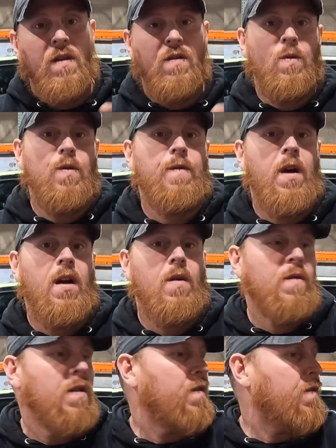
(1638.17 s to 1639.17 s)
This roof rack
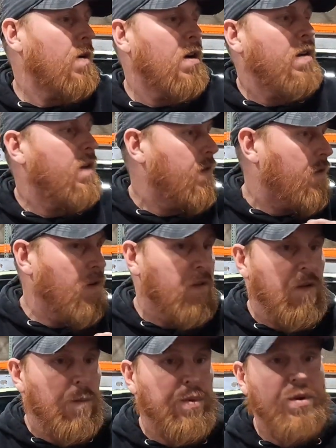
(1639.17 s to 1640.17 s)
on this truck is
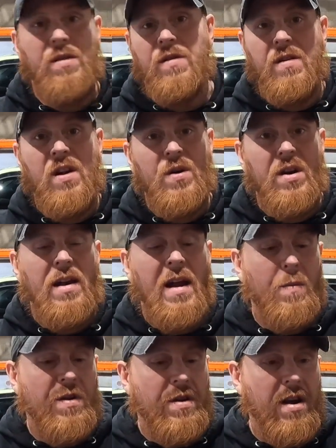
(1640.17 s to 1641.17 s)
just completely loaded
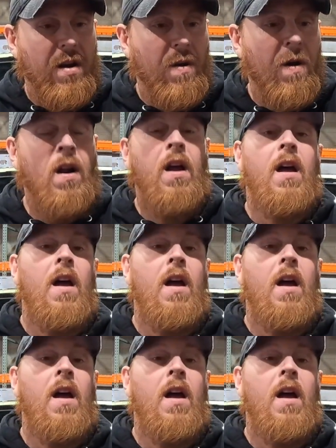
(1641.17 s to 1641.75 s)
down with gear.